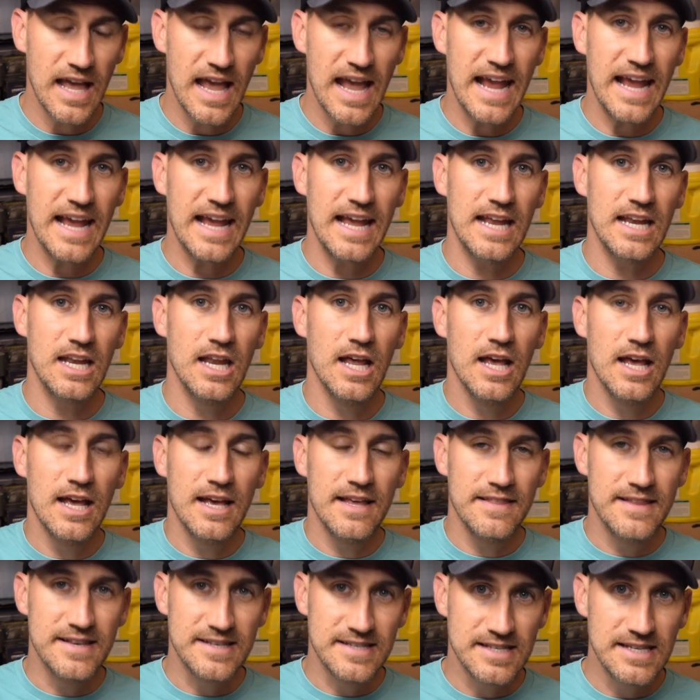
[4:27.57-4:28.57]
And
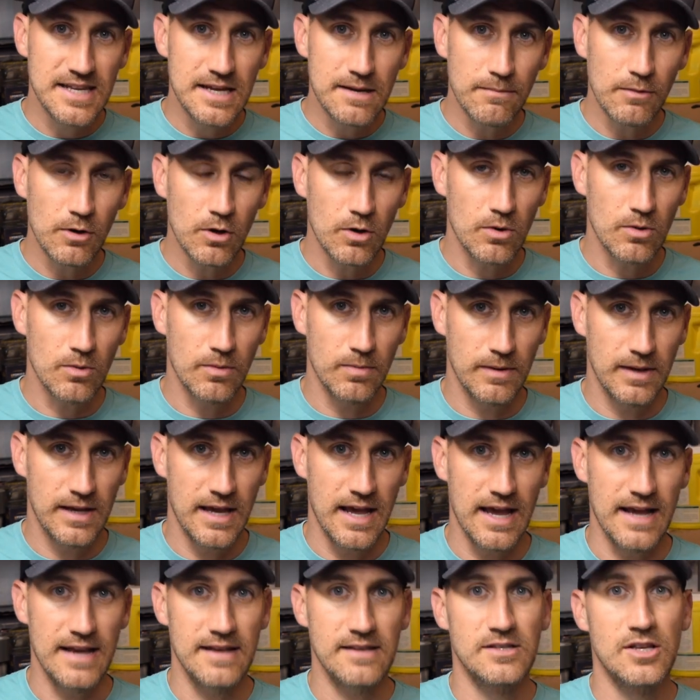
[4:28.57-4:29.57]
this demo
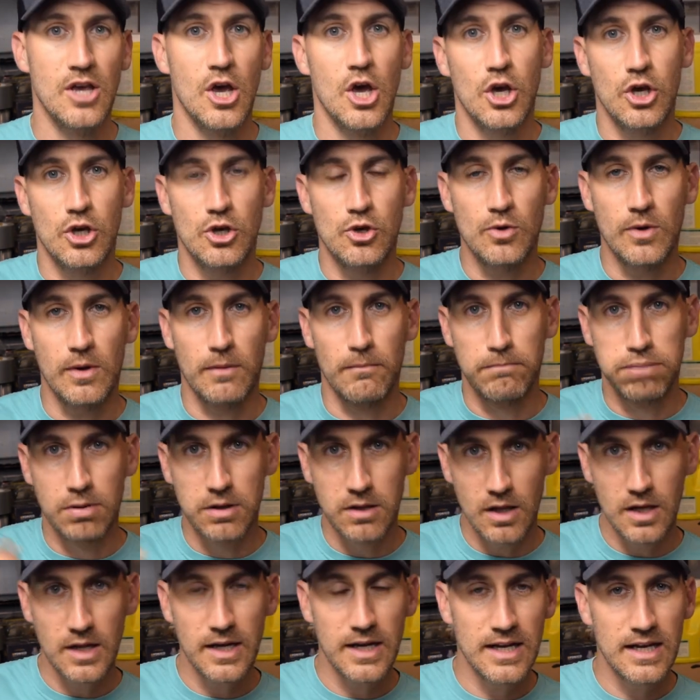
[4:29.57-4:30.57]
case, you can
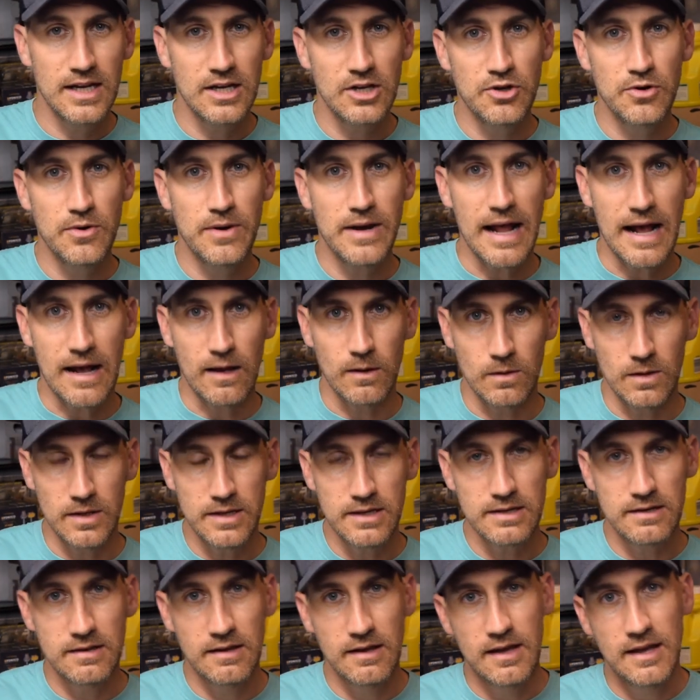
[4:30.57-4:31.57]
plug it into an
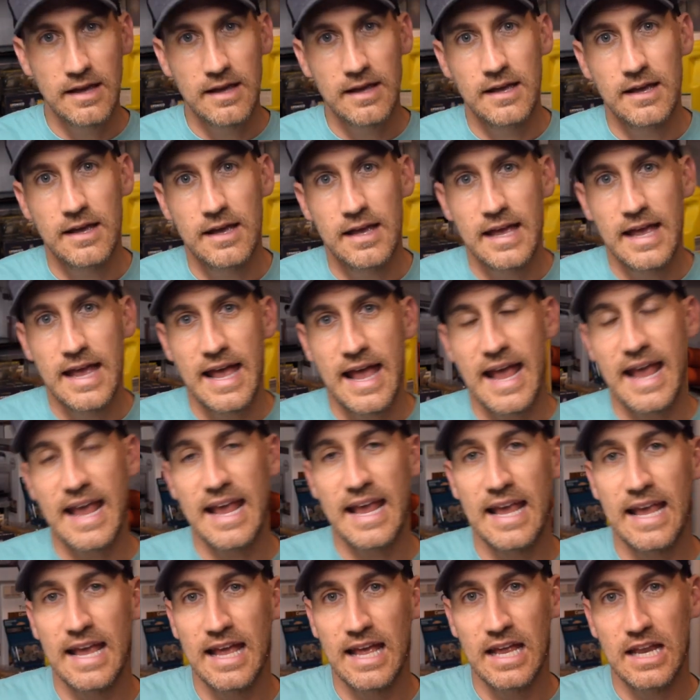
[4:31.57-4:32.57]
outlet
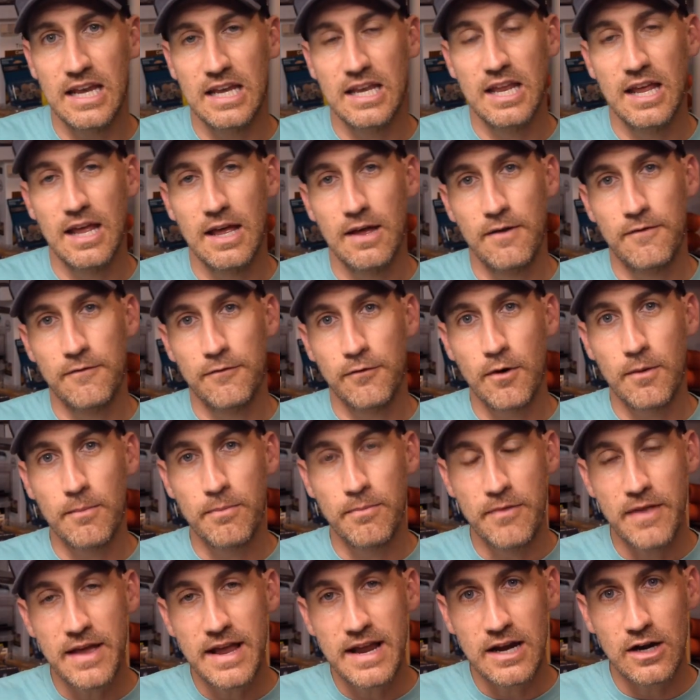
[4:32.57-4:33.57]
and
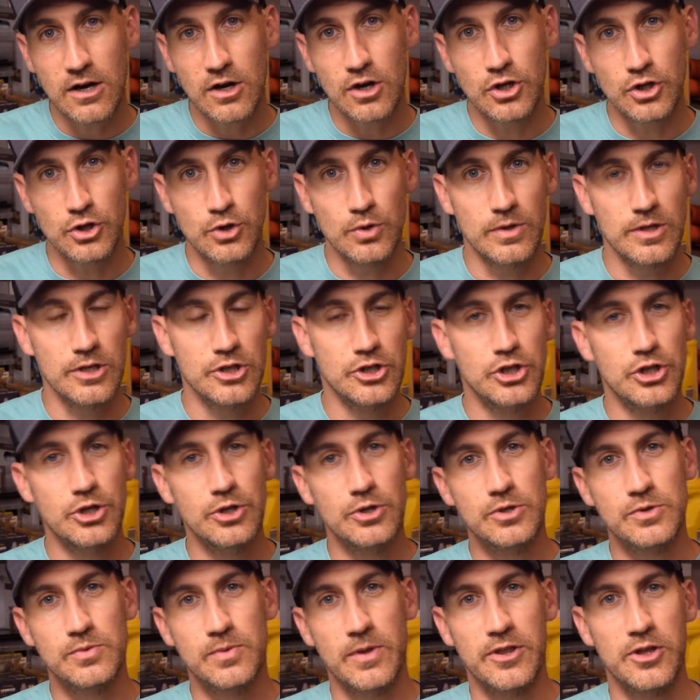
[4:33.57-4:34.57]
from there you can
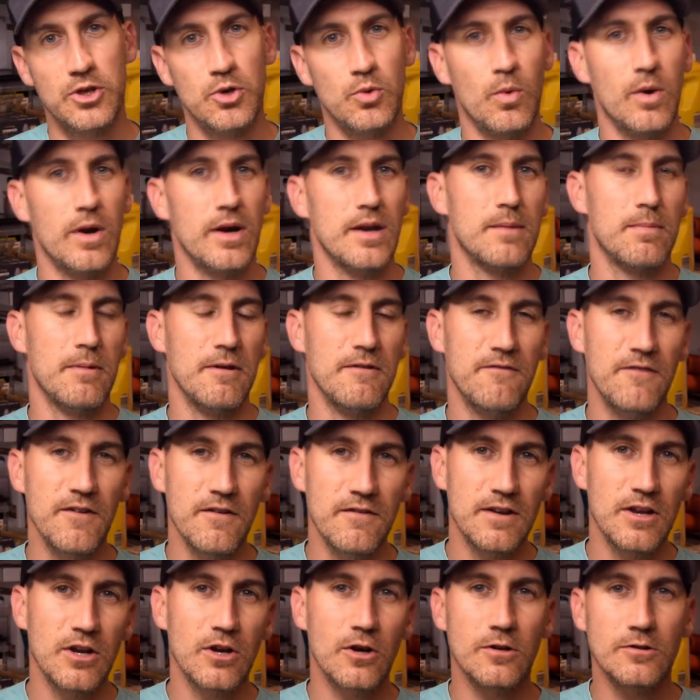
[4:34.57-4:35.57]
choose whether you want it to be
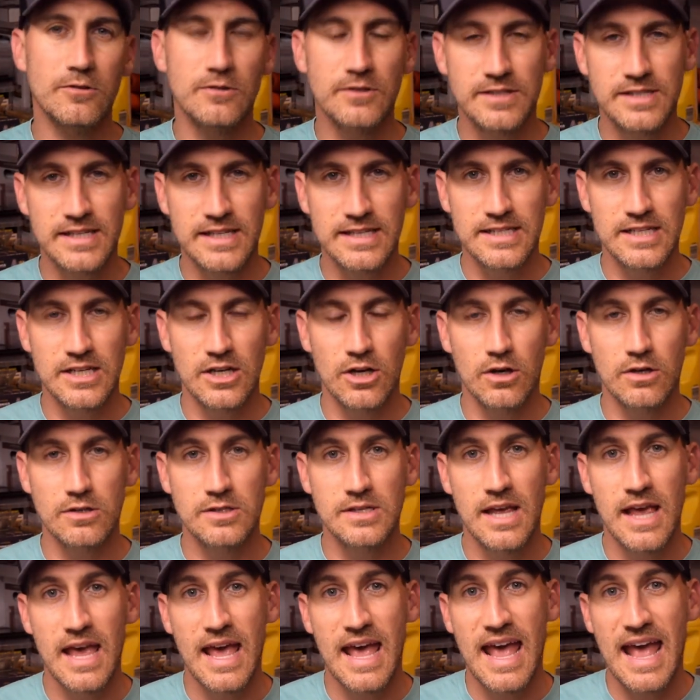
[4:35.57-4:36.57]
50 Hertz or 60
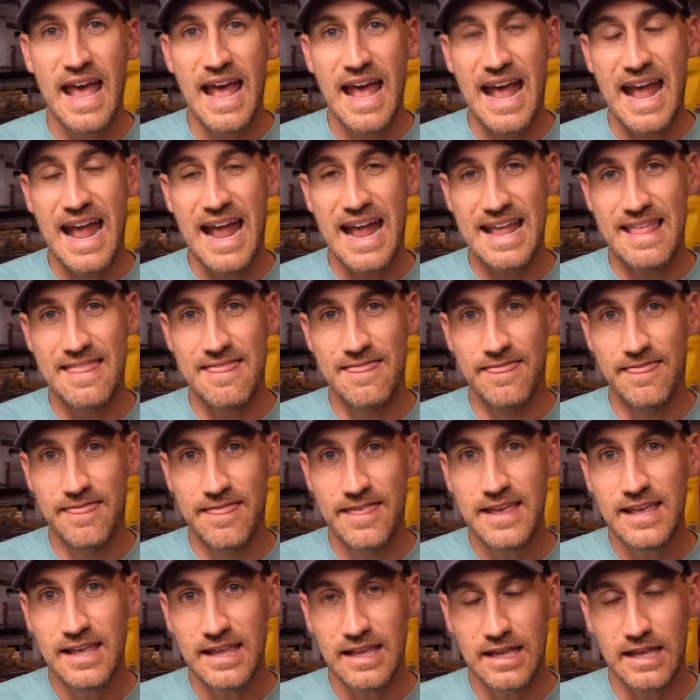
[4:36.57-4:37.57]
Hertz and
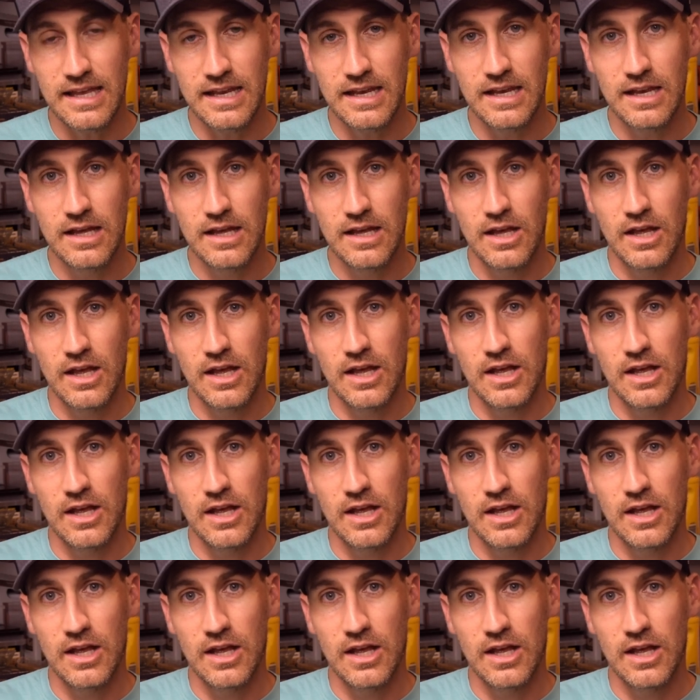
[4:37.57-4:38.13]
then